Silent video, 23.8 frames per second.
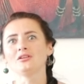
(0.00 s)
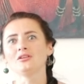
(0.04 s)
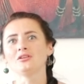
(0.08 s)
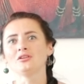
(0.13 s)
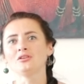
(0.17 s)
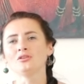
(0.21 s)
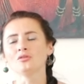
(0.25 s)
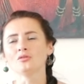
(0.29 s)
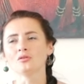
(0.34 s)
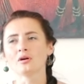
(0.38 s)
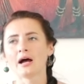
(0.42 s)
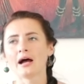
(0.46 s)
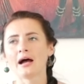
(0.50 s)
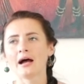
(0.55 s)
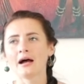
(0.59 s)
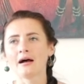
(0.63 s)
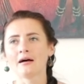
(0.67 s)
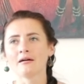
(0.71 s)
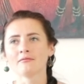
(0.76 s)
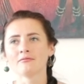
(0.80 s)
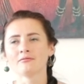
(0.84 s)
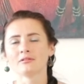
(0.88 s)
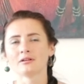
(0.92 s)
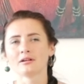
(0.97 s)
you
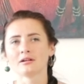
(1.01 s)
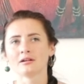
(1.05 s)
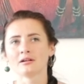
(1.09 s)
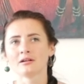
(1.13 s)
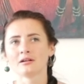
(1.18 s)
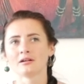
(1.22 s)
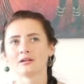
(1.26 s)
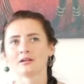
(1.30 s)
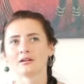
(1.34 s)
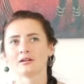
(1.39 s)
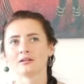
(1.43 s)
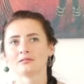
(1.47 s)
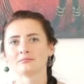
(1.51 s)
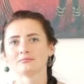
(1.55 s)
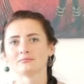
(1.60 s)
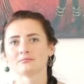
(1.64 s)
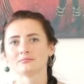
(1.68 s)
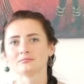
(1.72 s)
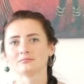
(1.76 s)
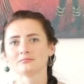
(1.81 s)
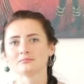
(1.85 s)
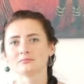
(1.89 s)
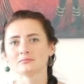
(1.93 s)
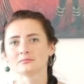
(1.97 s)
have
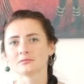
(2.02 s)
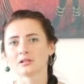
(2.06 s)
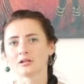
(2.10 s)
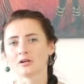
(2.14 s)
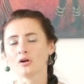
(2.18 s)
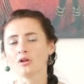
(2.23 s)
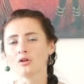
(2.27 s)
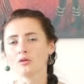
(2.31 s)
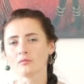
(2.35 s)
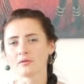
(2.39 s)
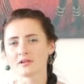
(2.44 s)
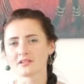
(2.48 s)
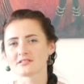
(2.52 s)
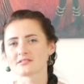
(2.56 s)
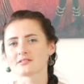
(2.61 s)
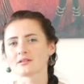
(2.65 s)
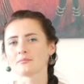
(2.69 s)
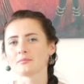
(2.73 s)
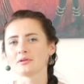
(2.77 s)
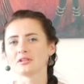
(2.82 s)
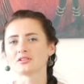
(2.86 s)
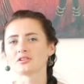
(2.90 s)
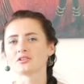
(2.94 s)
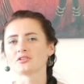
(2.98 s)
always
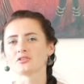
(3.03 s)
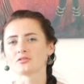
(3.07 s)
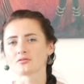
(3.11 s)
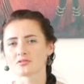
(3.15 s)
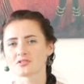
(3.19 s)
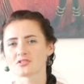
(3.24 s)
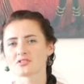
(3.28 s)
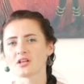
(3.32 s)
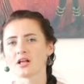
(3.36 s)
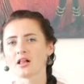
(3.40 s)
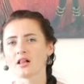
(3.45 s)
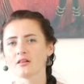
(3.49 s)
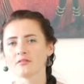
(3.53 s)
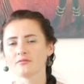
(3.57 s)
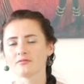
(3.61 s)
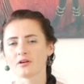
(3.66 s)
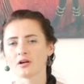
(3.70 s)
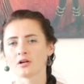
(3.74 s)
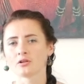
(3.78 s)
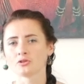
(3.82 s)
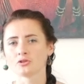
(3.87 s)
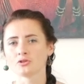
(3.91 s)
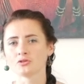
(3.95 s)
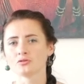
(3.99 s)
submit it yourself
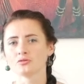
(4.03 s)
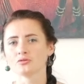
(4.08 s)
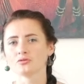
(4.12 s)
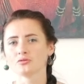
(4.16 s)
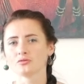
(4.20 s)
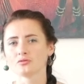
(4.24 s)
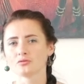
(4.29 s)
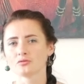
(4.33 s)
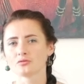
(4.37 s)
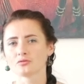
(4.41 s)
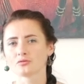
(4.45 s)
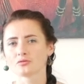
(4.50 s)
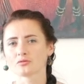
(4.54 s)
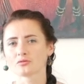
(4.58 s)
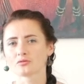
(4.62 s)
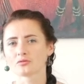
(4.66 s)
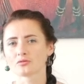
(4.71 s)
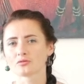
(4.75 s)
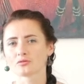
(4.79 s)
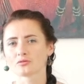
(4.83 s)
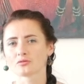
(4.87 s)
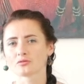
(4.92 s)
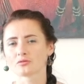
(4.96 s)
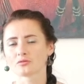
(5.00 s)
and you
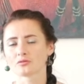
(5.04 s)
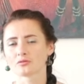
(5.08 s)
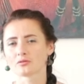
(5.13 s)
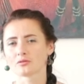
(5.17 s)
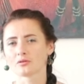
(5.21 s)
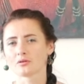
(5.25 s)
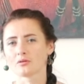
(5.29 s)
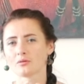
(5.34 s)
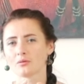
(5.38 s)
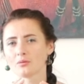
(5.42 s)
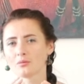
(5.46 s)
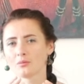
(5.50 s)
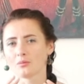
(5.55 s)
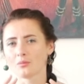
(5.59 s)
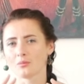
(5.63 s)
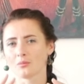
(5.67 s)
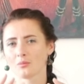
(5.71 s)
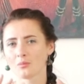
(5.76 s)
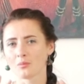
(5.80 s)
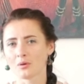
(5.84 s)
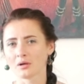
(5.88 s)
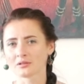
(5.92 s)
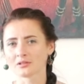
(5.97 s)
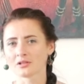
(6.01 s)

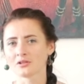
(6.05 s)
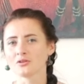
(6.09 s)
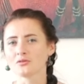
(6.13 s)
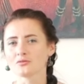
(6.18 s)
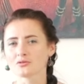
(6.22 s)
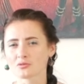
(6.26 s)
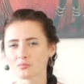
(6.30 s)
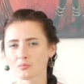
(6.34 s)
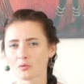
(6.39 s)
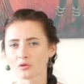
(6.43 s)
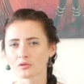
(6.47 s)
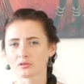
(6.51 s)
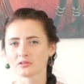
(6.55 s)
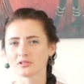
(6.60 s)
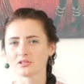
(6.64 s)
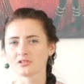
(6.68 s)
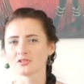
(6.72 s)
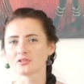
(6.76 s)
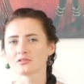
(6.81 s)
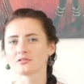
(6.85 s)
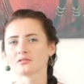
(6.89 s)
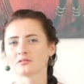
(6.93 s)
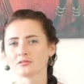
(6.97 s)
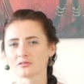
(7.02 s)
want to use more
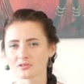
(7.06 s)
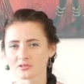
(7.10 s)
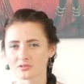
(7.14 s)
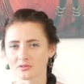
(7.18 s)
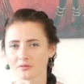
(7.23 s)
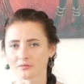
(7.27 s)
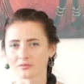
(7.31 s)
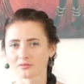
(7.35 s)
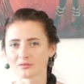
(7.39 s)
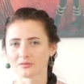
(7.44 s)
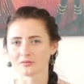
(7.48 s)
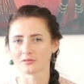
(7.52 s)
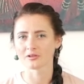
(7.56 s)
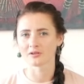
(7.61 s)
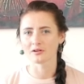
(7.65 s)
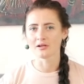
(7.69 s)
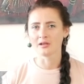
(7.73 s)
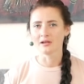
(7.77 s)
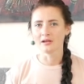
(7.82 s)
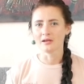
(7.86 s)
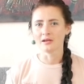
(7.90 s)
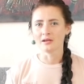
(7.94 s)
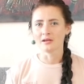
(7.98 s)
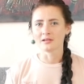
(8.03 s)
digital
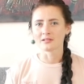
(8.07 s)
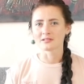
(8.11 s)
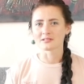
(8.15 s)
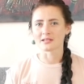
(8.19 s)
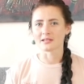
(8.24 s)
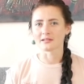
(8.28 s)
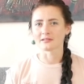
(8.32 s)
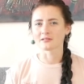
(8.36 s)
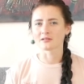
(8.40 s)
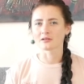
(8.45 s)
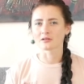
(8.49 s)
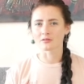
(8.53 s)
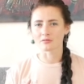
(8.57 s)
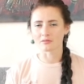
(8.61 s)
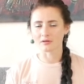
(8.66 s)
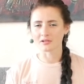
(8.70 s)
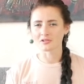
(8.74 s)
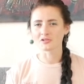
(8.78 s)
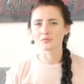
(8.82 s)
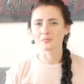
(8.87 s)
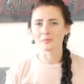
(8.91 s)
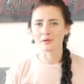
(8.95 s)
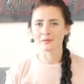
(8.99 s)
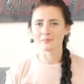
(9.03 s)
software, then
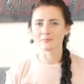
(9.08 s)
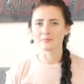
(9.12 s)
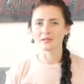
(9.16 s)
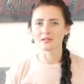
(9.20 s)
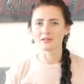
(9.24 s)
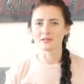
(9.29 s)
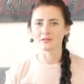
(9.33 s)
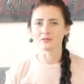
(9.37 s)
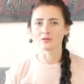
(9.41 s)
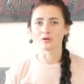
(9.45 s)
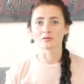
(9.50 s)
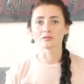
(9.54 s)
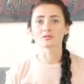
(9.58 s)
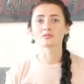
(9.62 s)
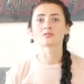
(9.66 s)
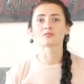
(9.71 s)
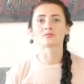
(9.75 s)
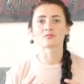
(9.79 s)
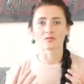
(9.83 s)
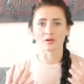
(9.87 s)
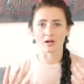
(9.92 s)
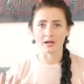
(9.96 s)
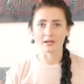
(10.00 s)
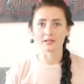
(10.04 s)
Crunch might be not
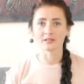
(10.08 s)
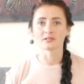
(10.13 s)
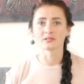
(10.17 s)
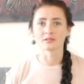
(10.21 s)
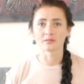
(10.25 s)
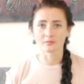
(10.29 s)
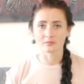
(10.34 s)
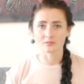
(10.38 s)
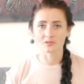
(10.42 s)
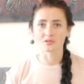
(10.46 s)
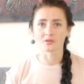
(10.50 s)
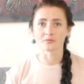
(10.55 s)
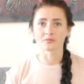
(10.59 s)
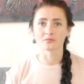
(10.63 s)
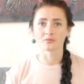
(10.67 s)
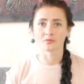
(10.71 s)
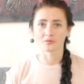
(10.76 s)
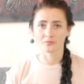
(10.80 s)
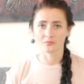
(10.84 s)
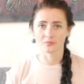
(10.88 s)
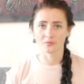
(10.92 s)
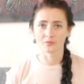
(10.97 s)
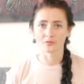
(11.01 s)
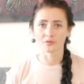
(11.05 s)
right
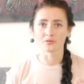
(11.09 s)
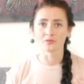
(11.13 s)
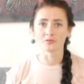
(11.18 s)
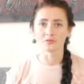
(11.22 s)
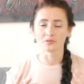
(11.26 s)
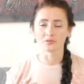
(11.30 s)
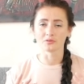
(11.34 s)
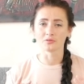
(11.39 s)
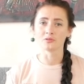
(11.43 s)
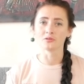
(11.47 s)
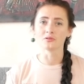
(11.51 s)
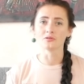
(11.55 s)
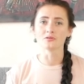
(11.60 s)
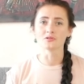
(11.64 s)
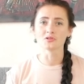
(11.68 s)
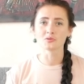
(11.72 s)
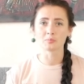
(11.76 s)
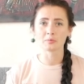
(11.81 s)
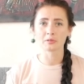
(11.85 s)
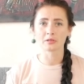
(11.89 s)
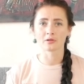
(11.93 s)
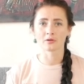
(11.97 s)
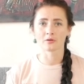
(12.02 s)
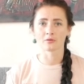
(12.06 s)
software for you to use,
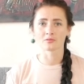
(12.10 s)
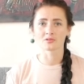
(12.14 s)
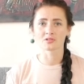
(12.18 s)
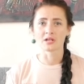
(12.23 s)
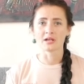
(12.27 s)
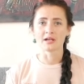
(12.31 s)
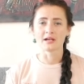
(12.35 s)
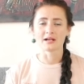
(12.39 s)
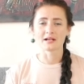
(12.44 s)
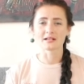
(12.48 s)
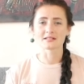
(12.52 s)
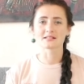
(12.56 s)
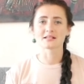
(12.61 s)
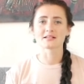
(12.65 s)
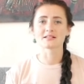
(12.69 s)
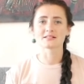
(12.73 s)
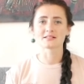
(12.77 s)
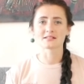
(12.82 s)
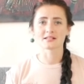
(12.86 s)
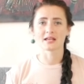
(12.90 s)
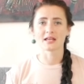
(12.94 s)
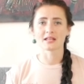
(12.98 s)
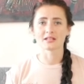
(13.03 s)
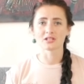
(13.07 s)
because as I
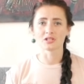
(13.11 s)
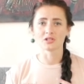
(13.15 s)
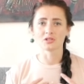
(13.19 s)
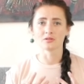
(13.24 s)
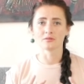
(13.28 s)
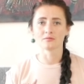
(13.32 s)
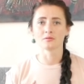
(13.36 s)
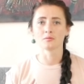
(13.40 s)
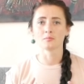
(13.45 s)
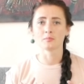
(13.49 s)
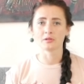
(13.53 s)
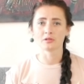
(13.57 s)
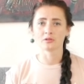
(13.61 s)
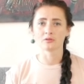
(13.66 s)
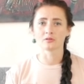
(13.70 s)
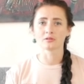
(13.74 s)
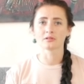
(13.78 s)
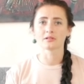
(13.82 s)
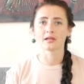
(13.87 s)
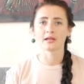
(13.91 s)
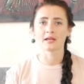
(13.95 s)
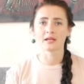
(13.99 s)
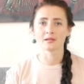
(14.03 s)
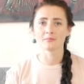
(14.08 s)
said, you will be
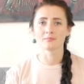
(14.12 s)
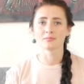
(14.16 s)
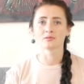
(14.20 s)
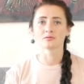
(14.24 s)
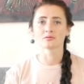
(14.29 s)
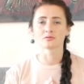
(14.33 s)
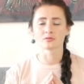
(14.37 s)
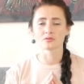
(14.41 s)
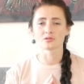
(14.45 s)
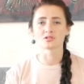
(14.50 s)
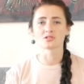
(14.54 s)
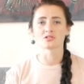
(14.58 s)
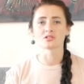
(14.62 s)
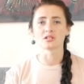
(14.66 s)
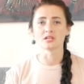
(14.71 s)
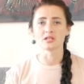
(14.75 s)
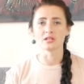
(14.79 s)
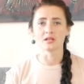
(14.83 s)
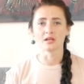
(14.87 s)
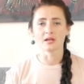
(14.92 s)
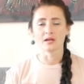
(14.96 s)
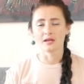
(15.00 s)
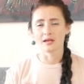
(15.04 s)
not able to see